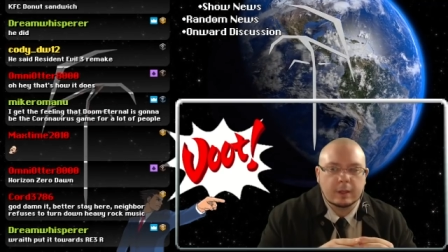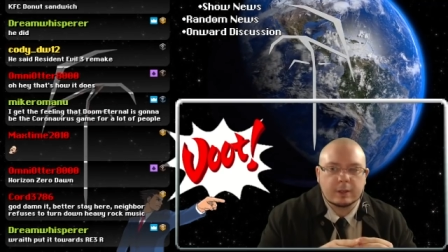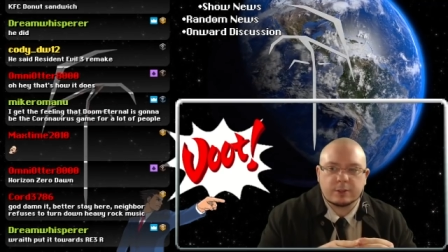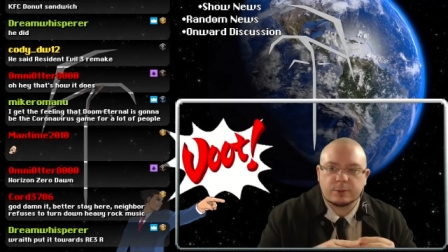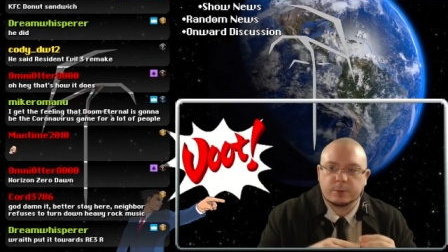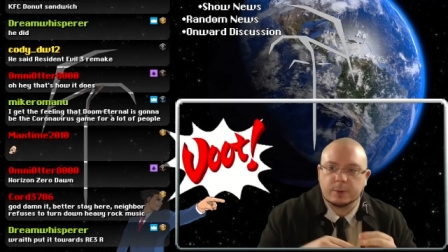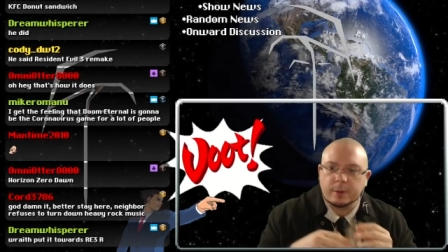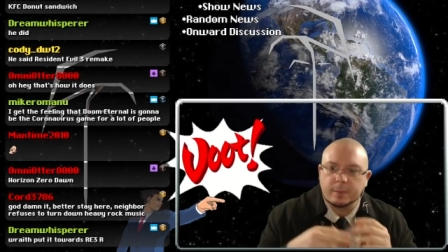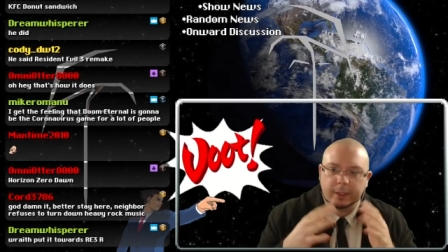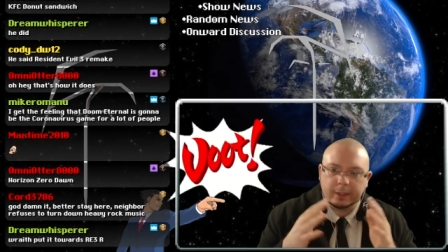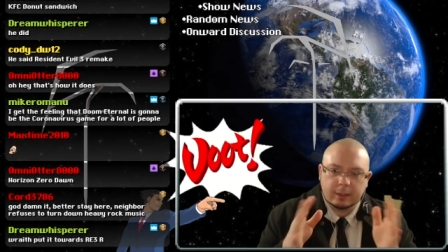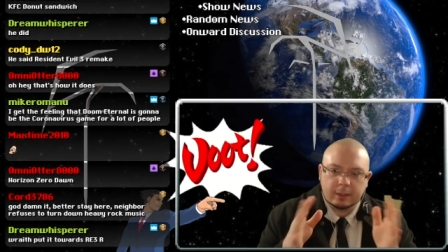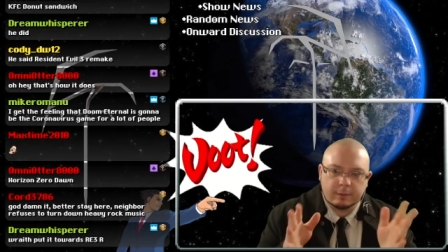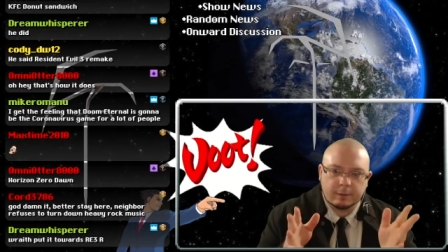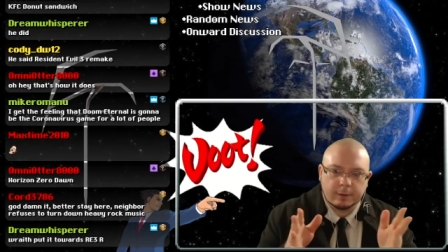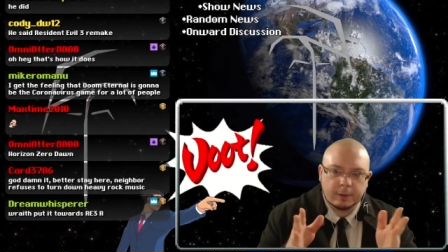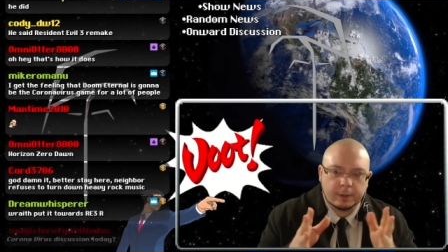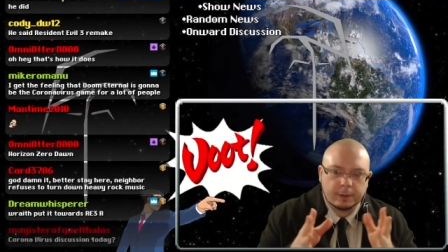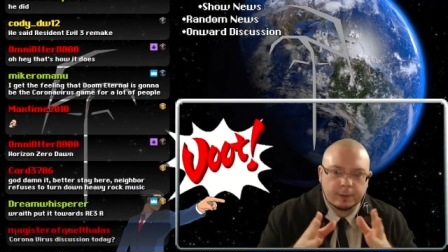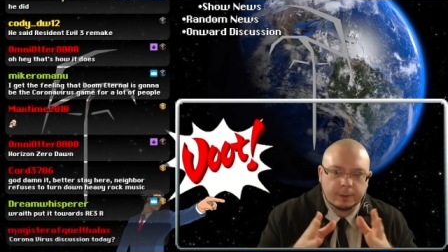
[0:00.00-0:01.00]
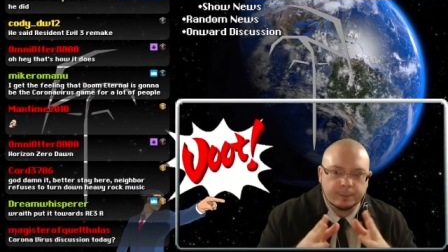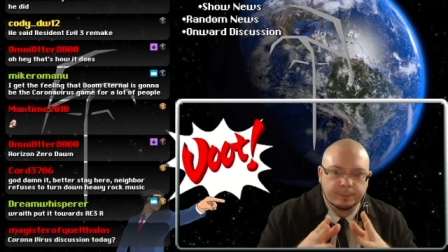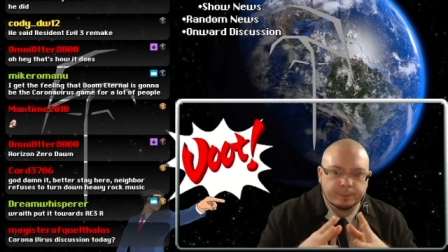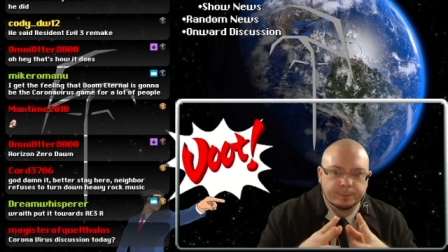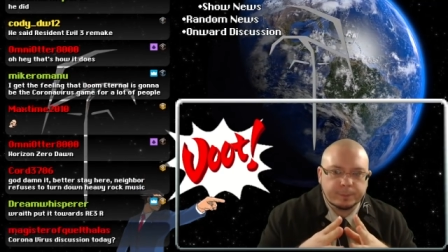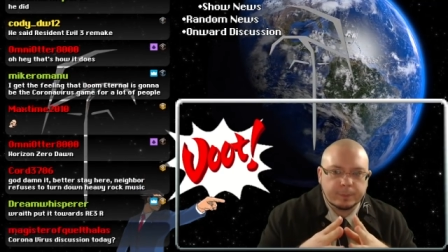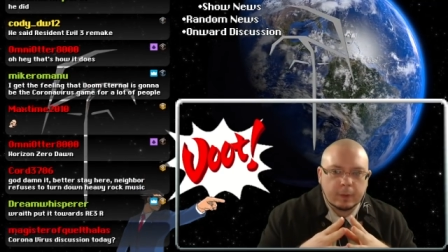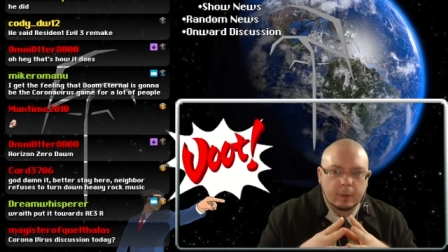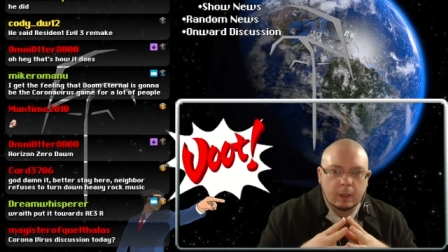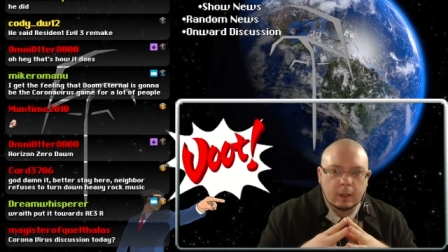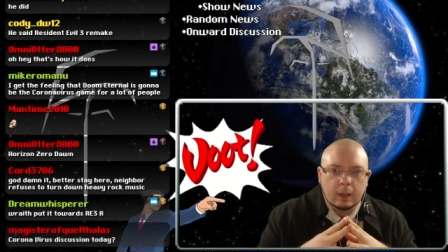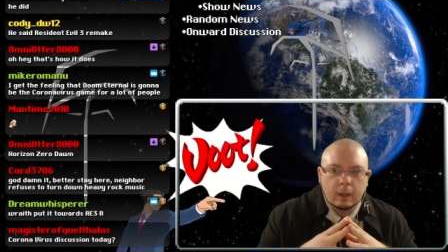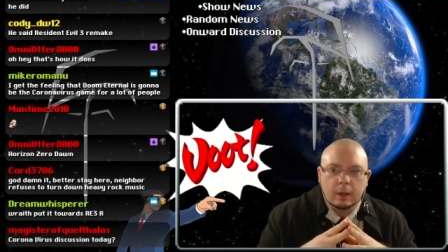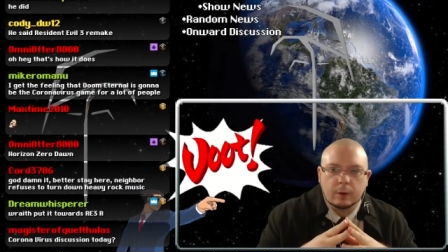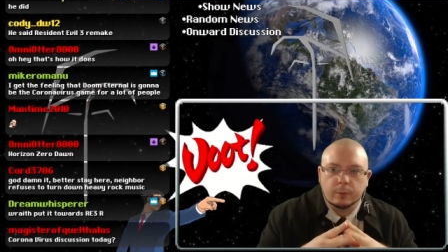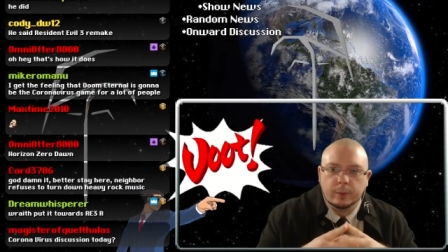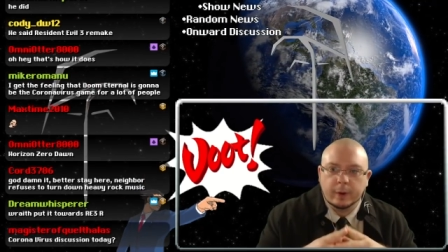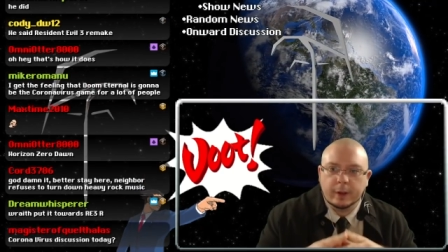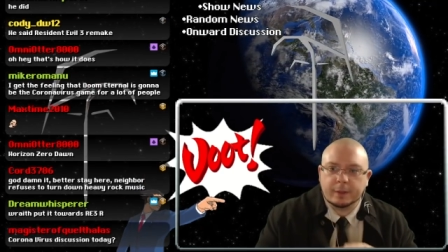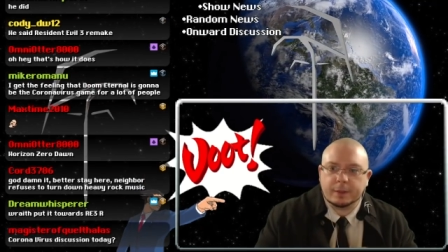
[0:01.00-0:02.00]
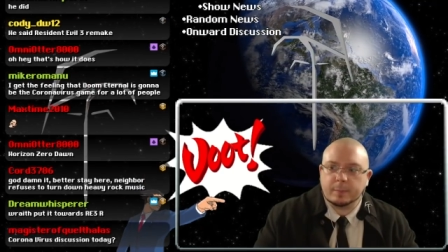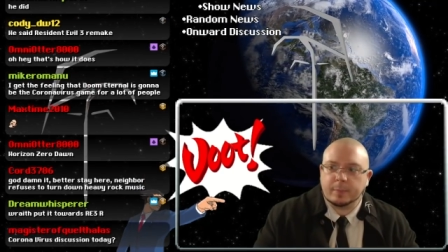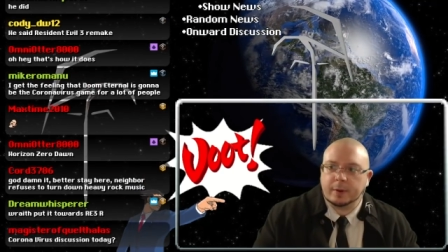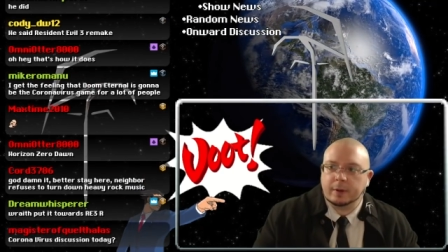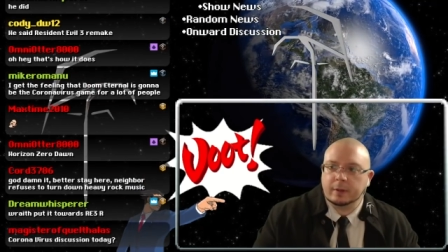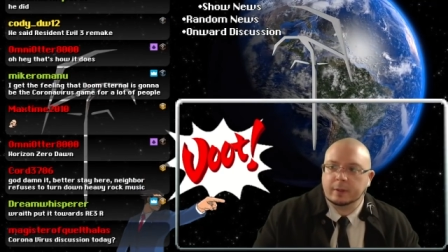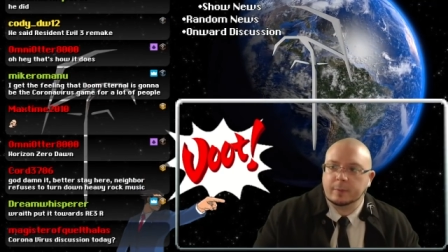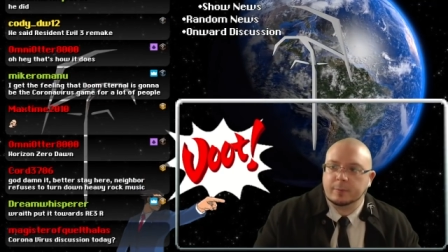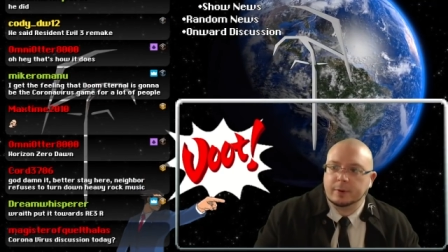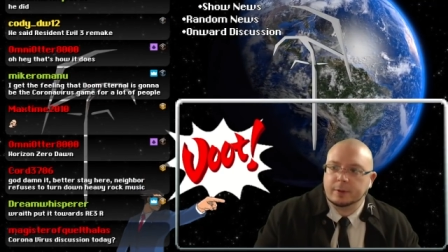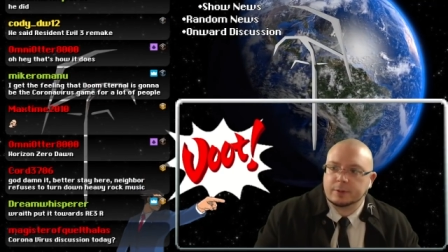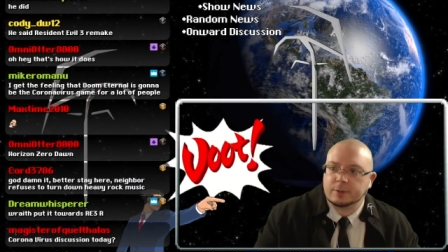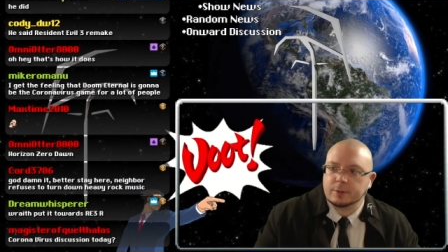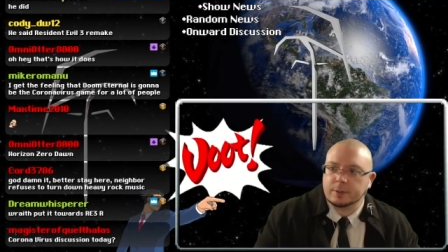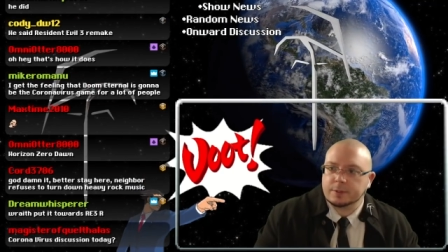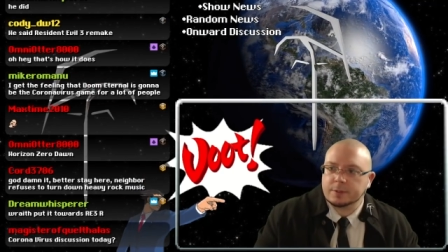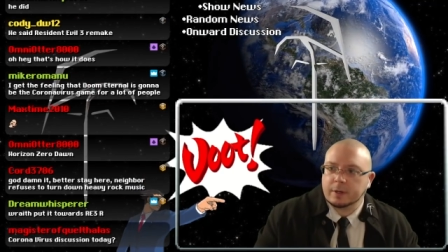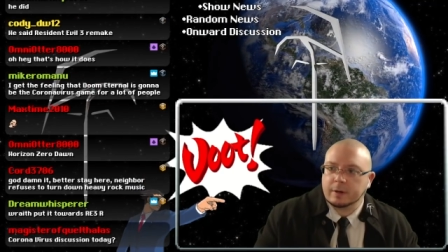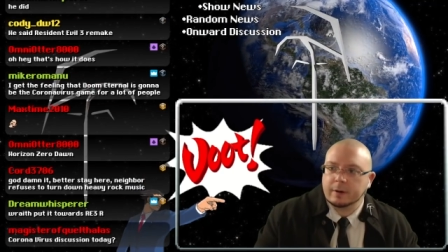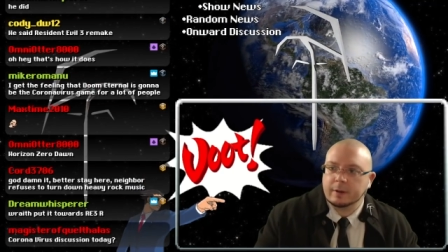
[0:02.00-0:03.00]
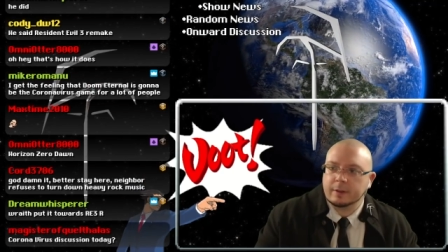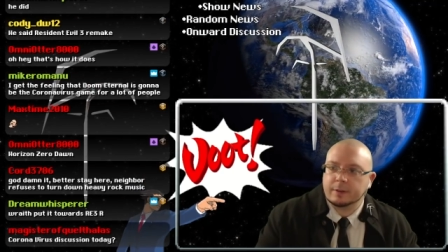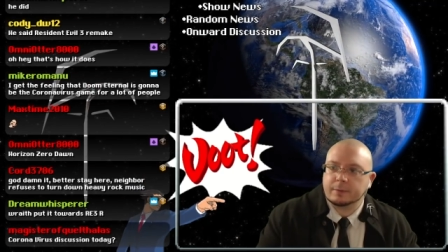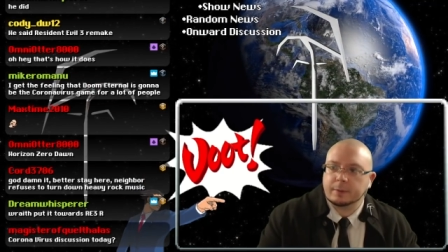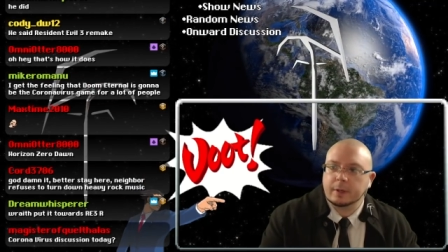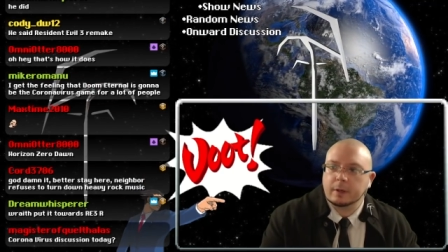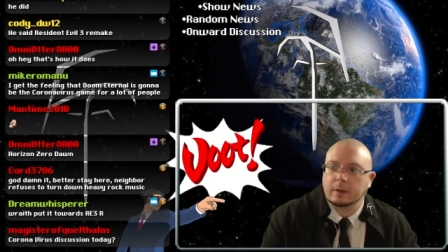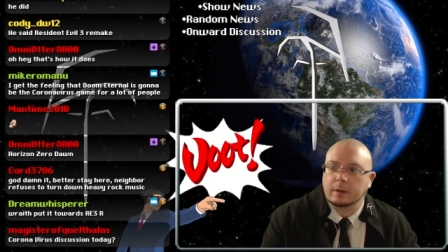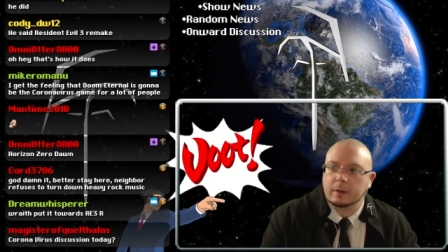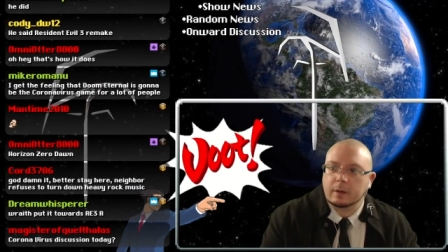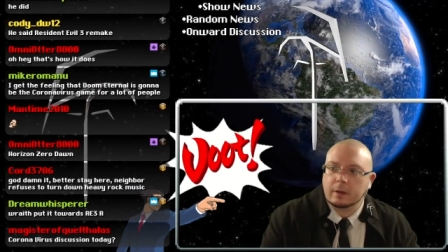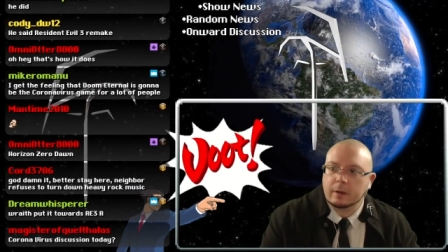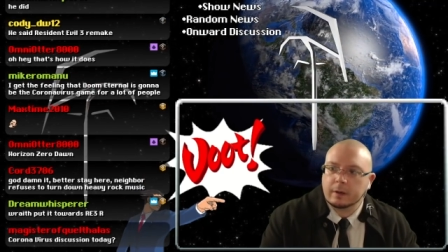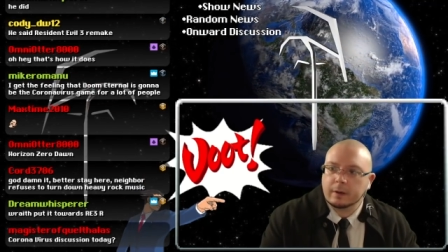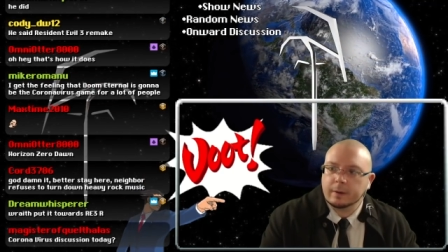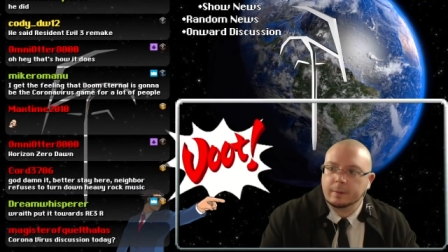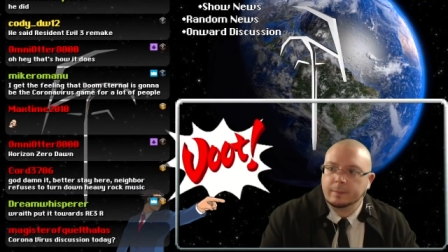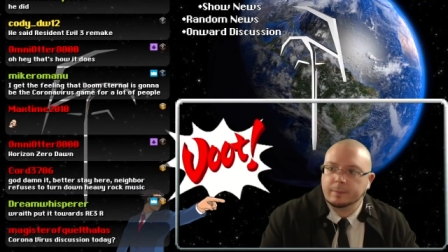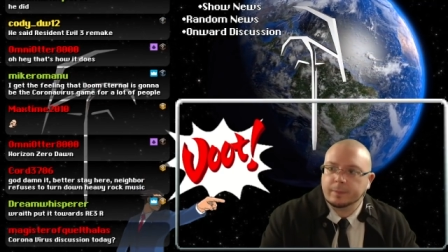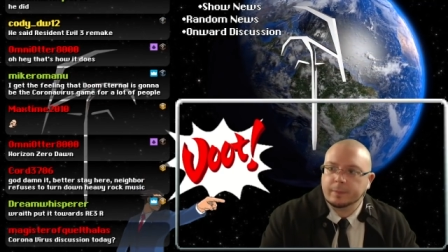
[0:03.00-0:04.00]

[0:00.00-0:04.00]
Just want to make that very clear. Wraith apparently put it towards RE3R,